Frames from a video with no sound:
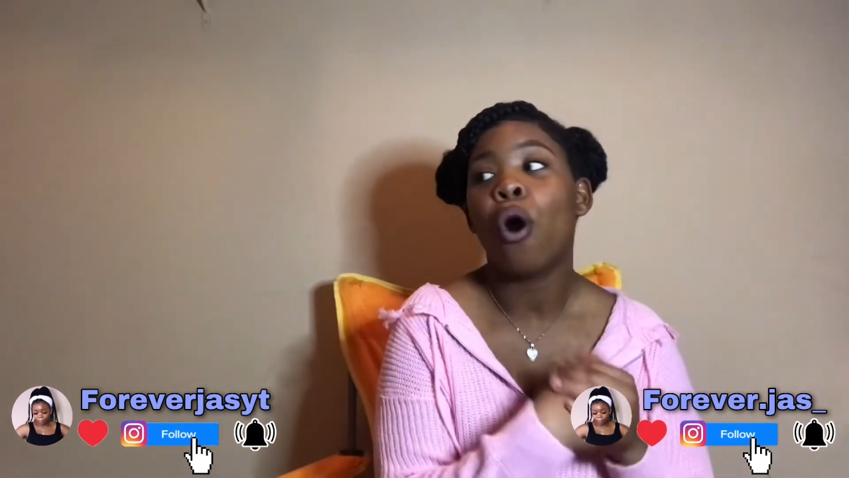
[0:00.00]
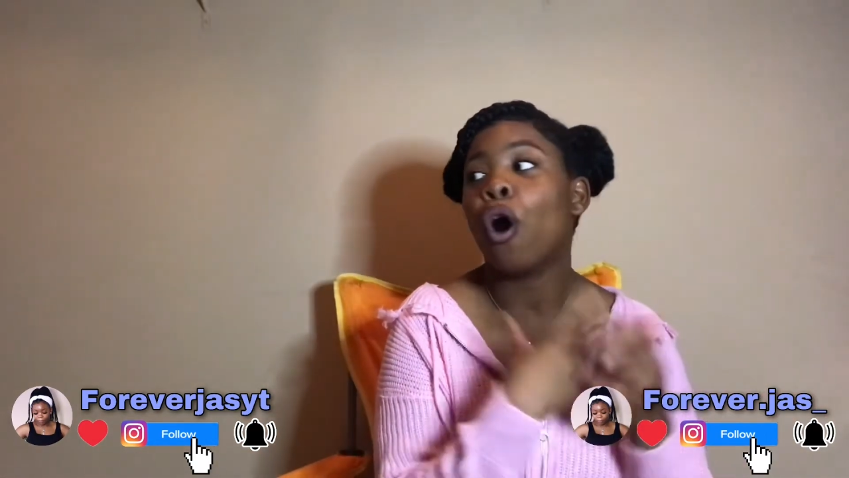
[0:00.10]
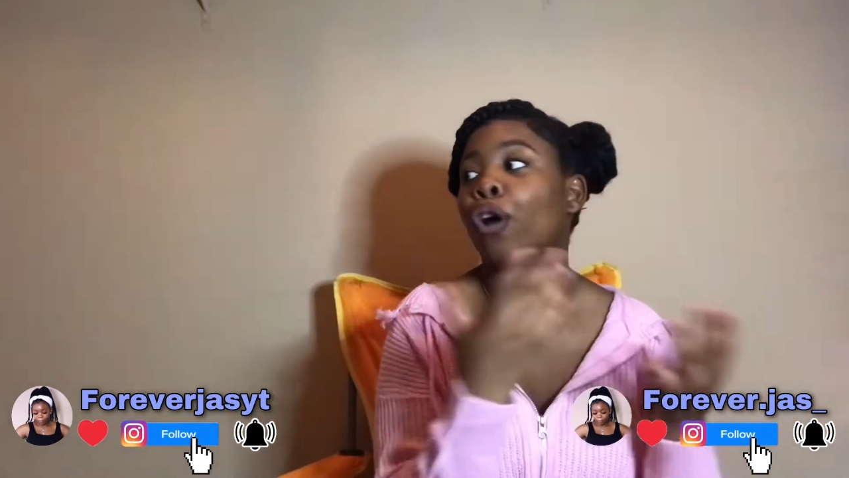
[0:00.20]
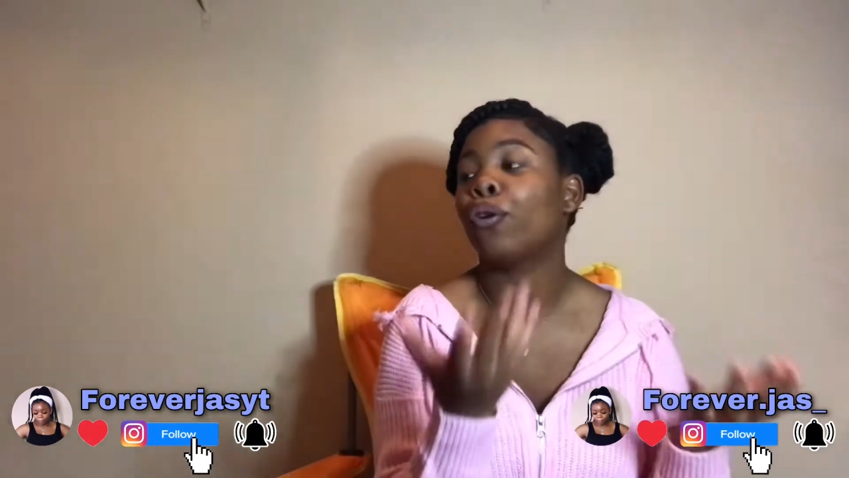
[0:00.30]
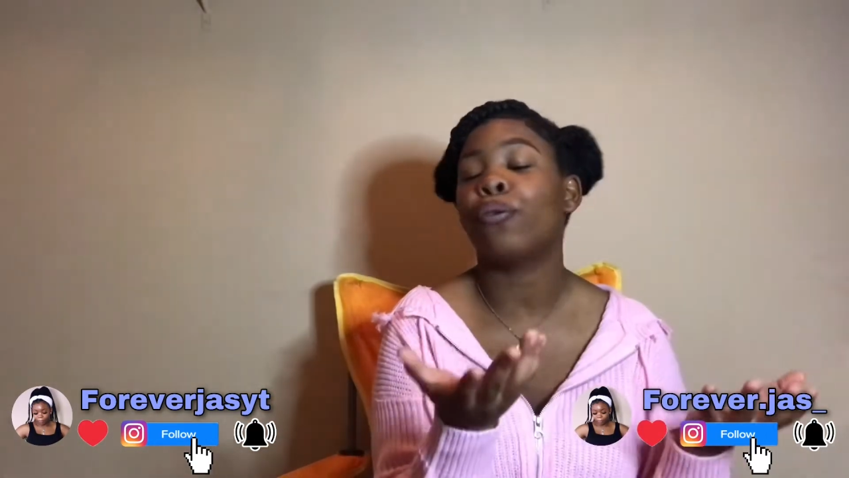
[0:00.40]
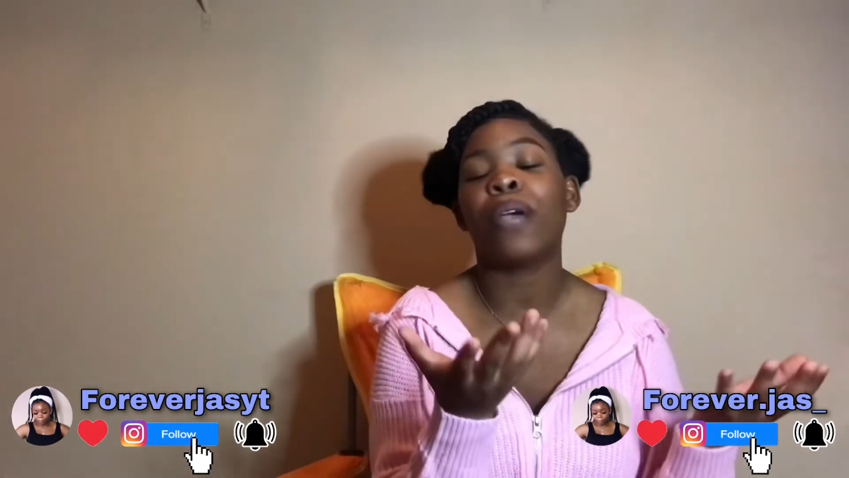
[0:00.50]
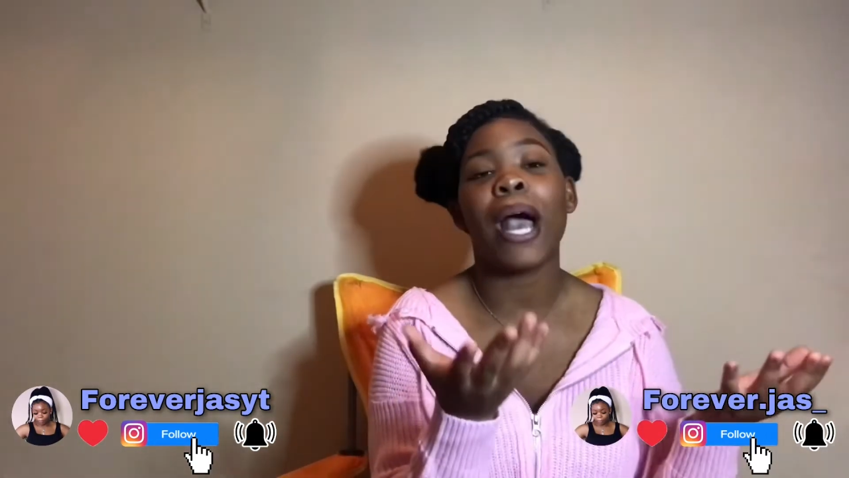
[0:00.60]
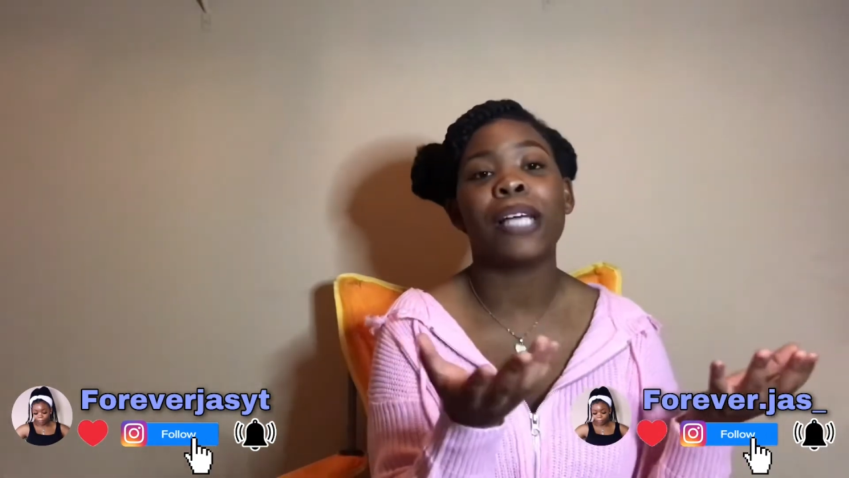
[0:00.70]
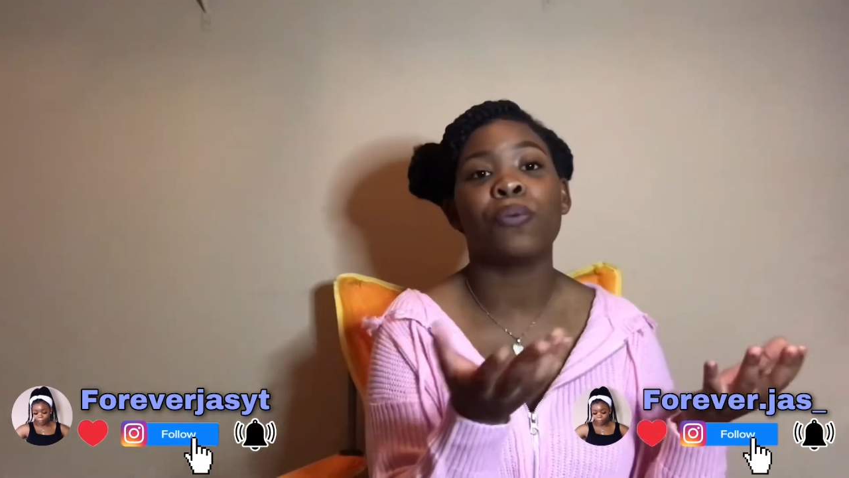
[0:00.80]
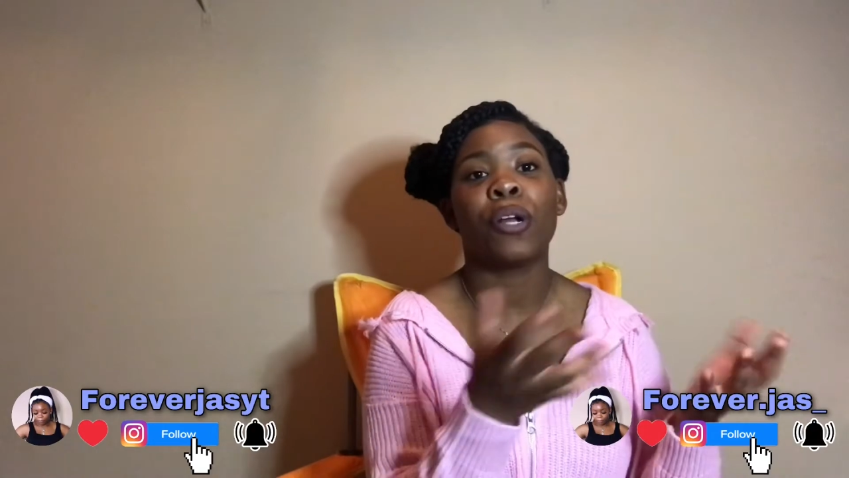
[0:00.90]
Or do you
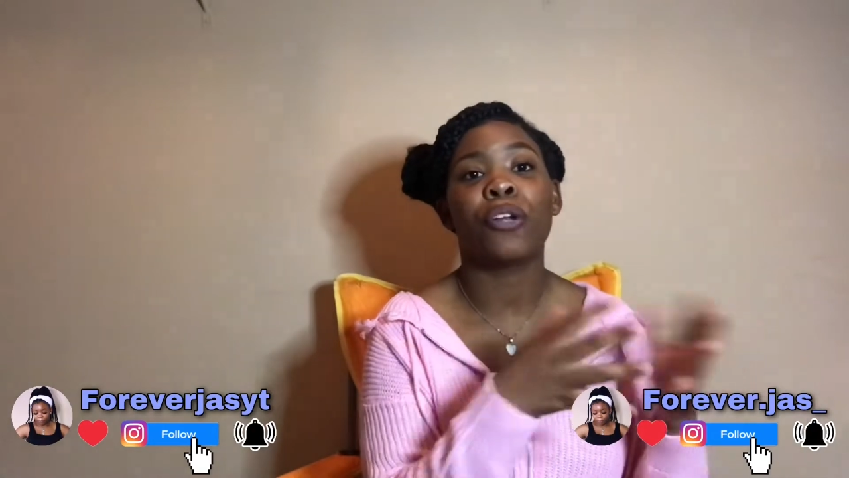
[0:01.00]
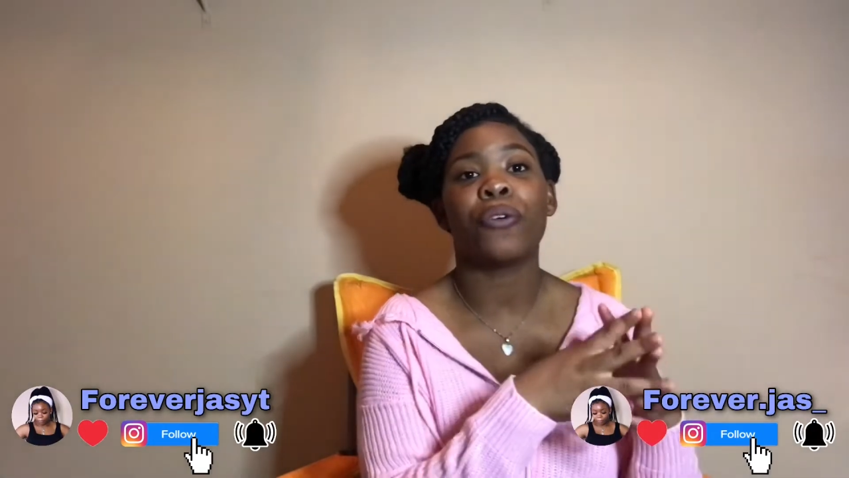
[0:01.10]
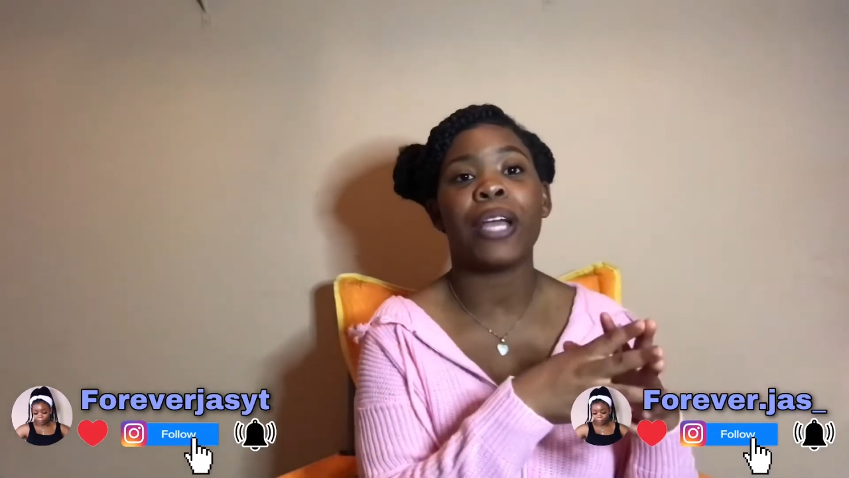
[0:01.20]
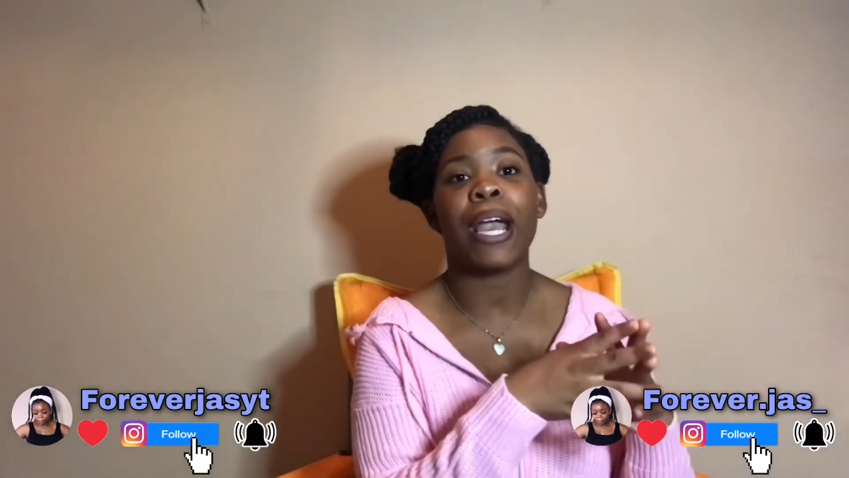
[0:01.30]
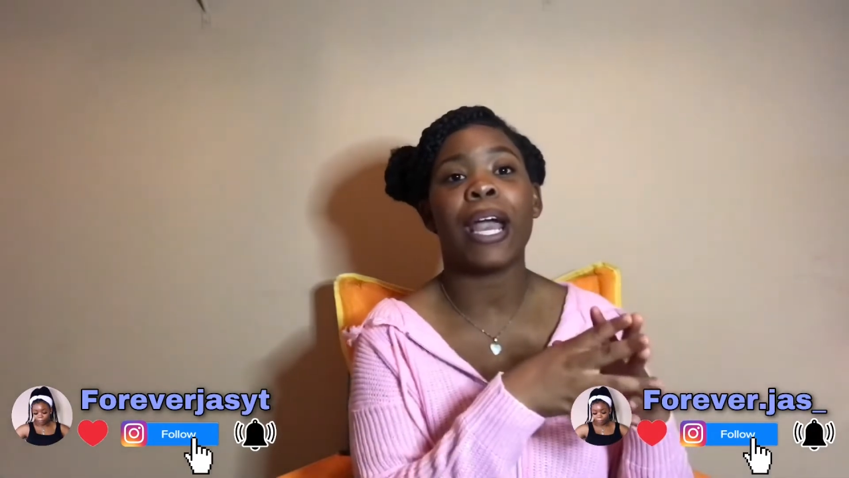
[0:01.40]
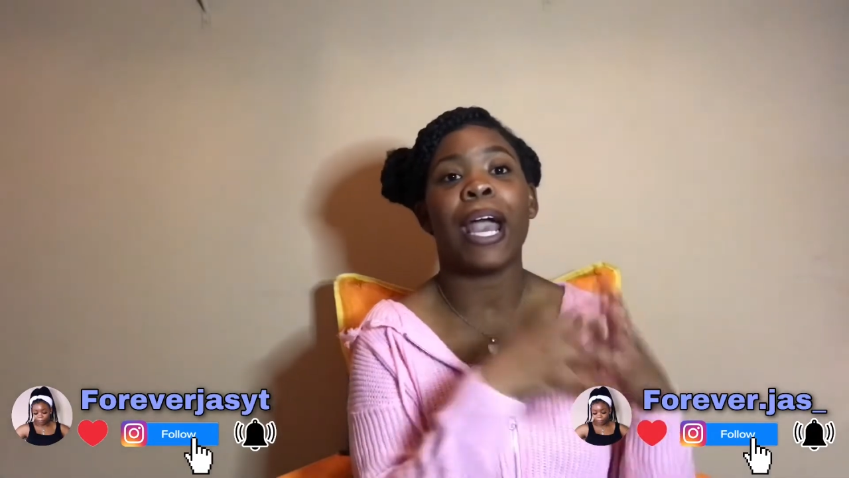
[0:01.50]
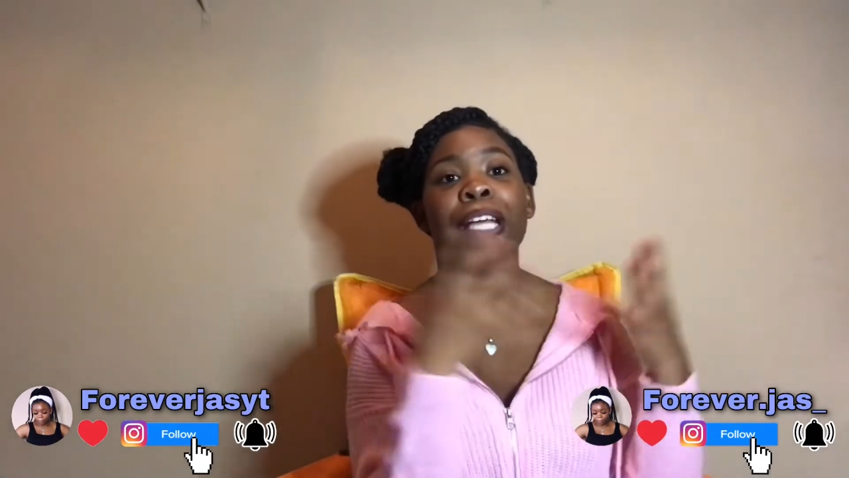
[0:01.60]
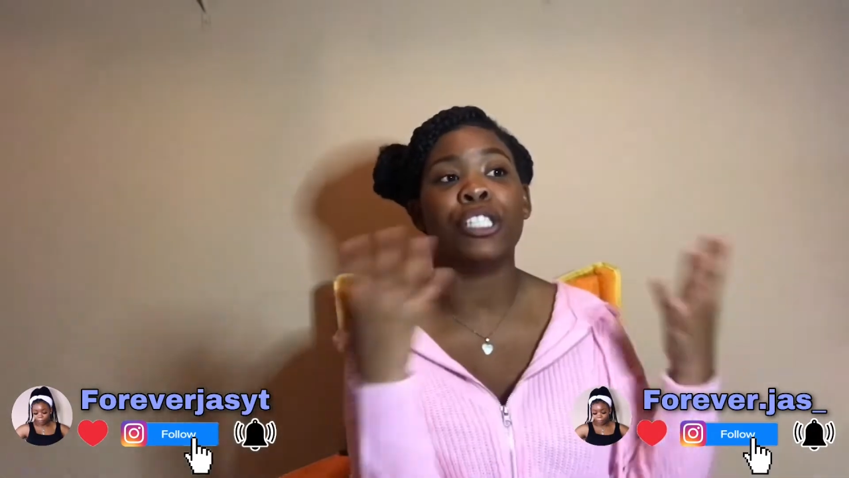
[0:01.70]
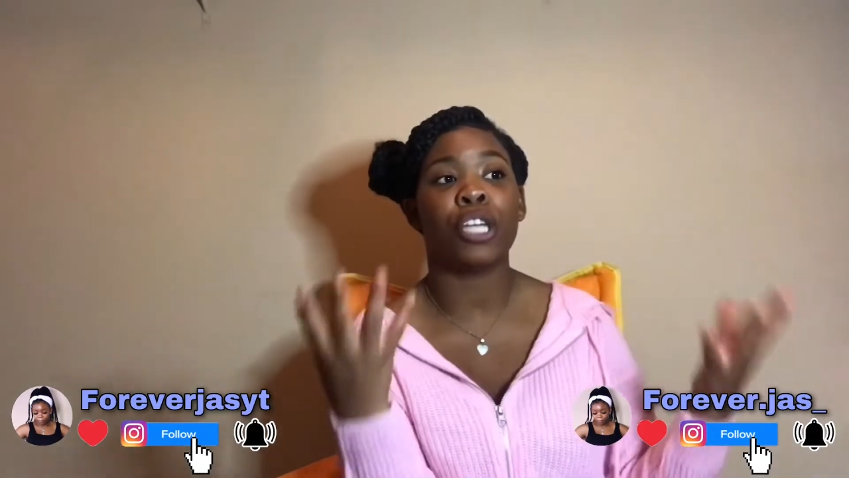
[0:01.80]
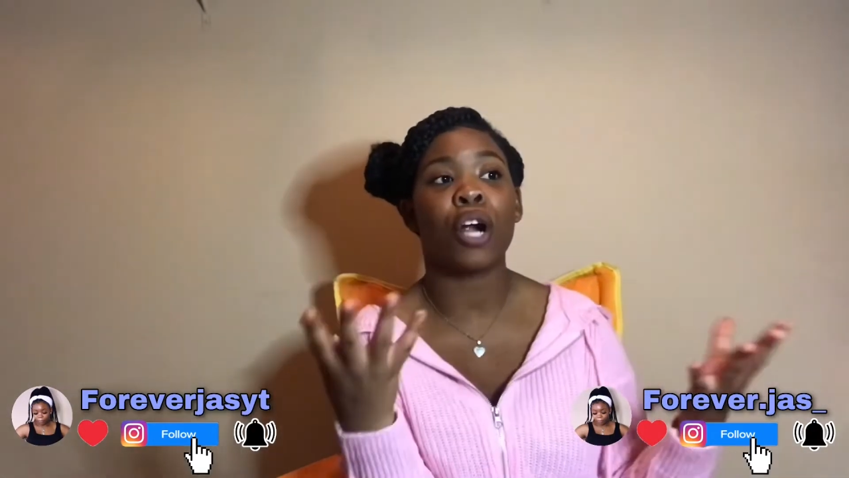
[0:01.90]
guys want to create a
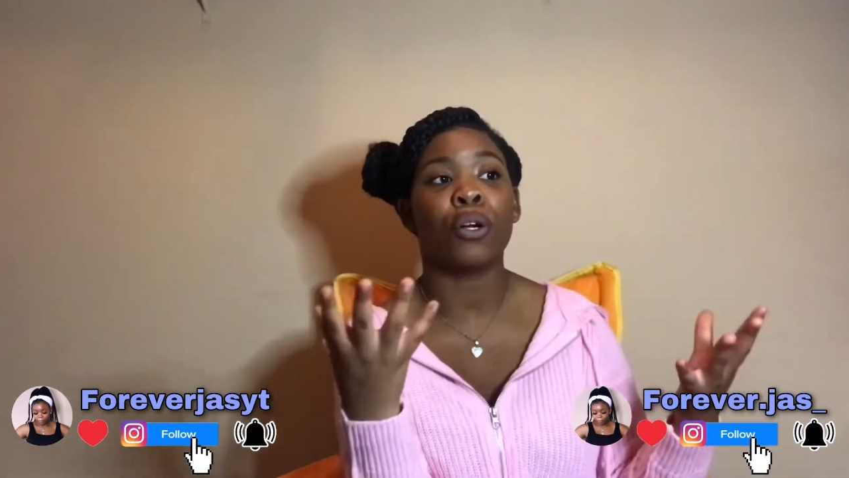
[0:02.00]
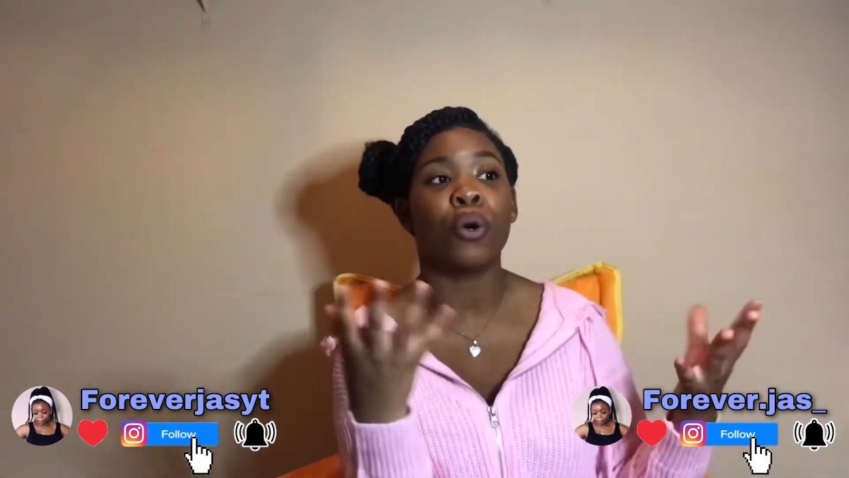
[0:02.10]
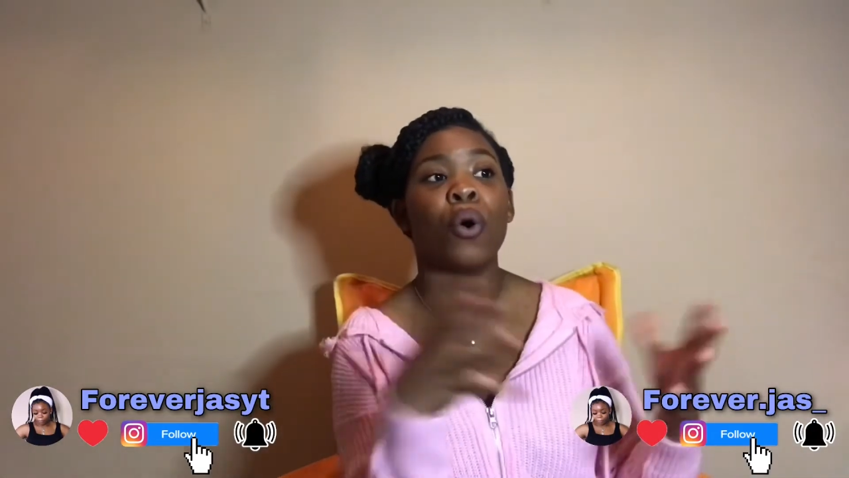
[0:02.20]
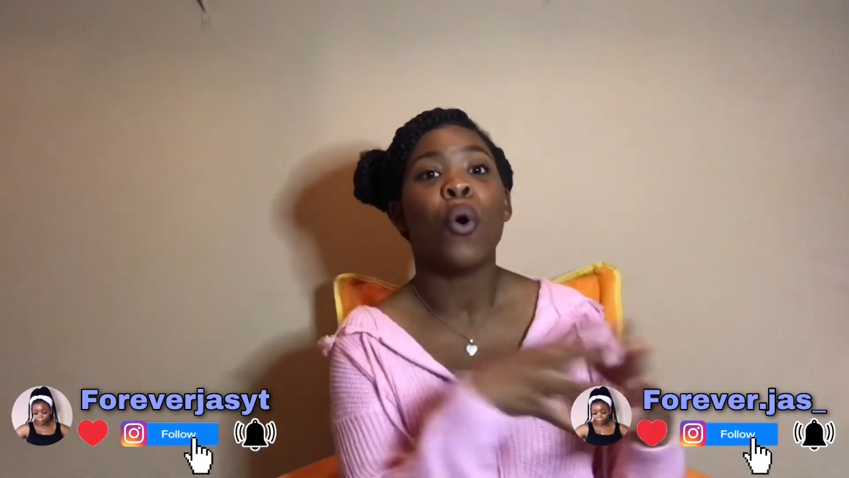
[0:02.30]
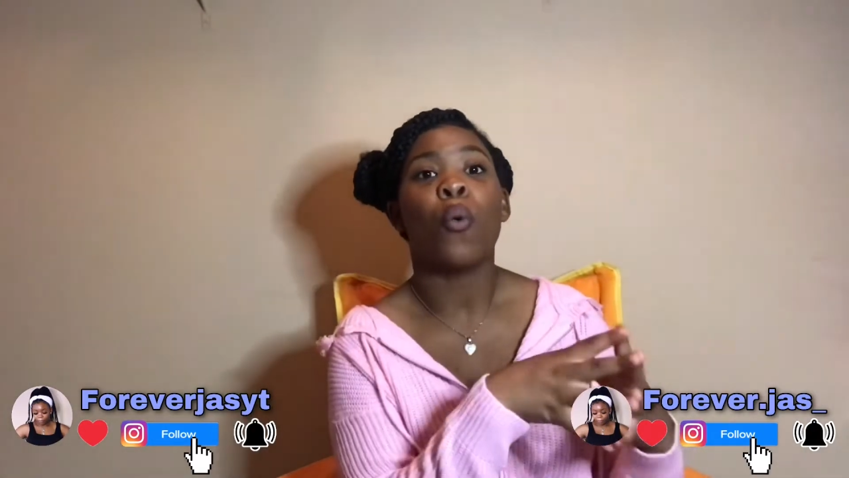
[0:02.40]
journal